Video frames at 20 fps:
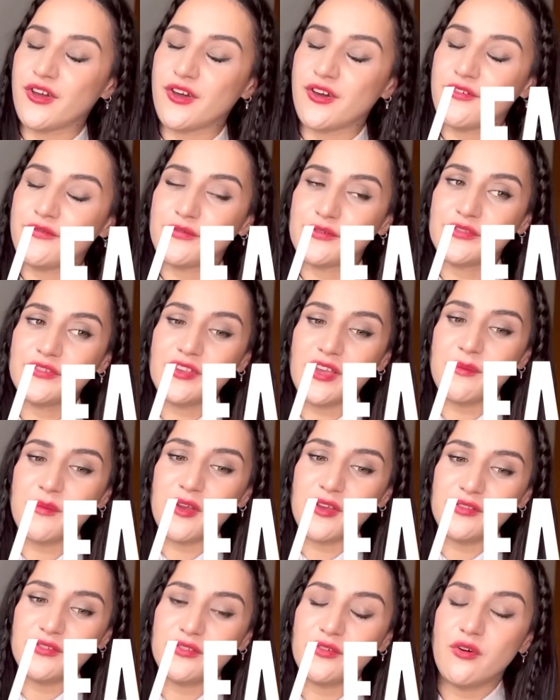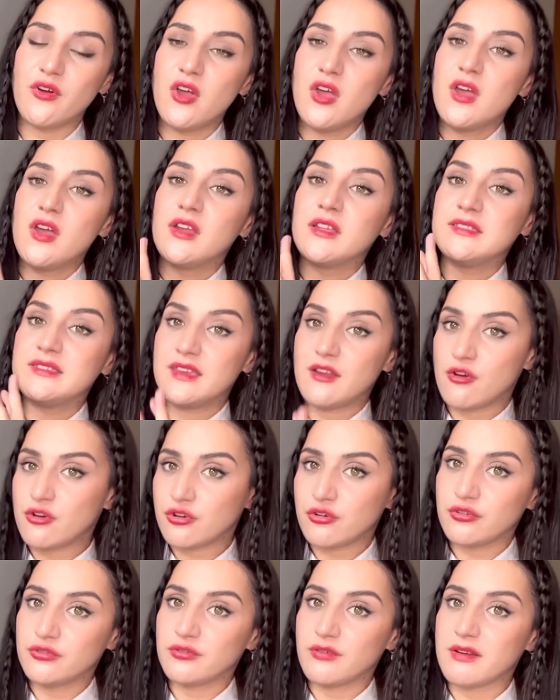for summer, so the
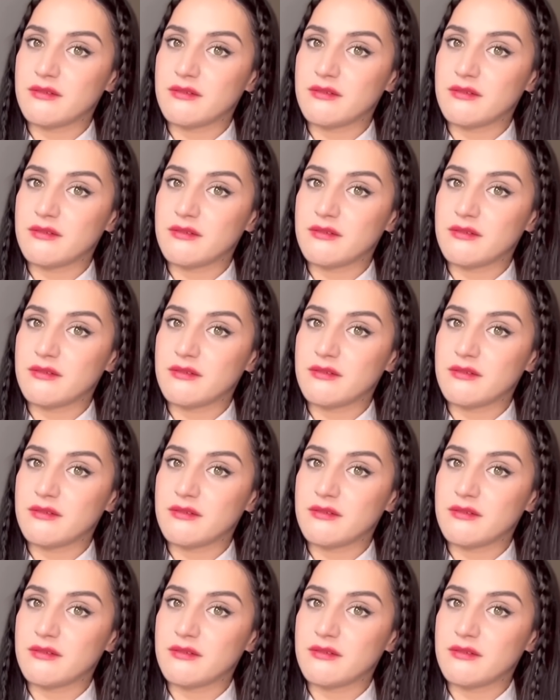Encre Noire